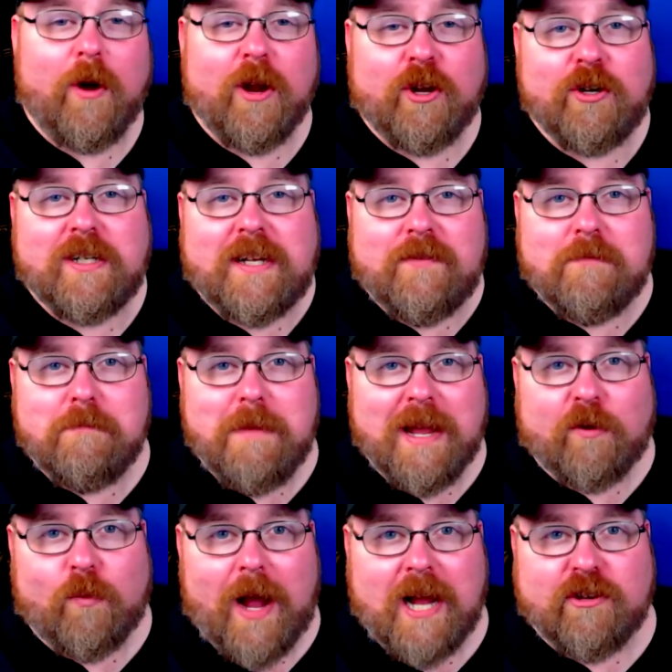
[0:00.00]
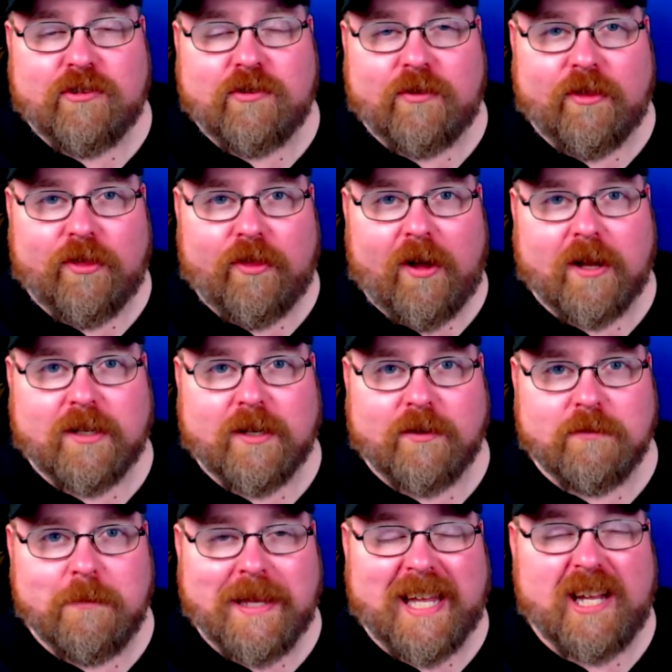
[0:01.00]
couldn't even make rational thoughts. I
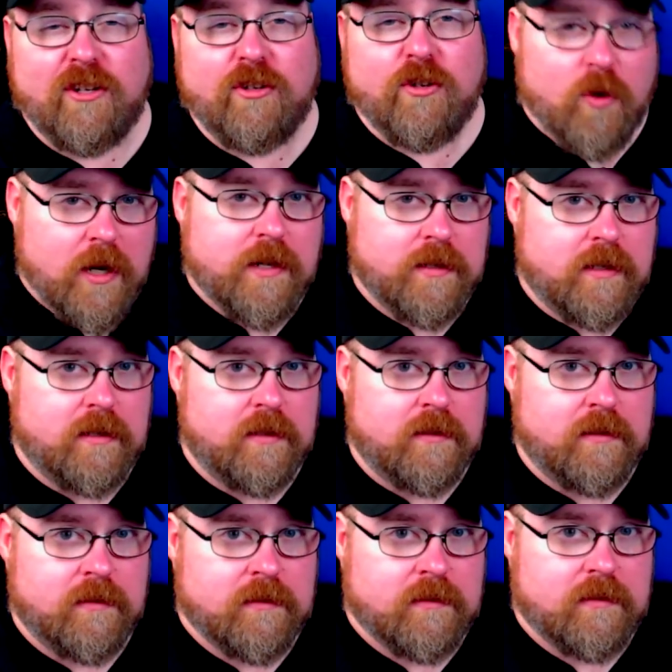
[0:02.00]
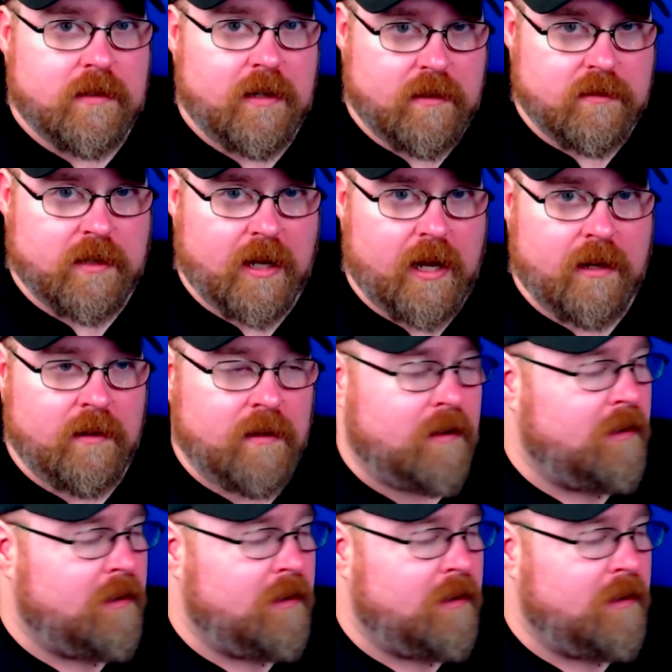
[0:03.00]
was making noises. Okay,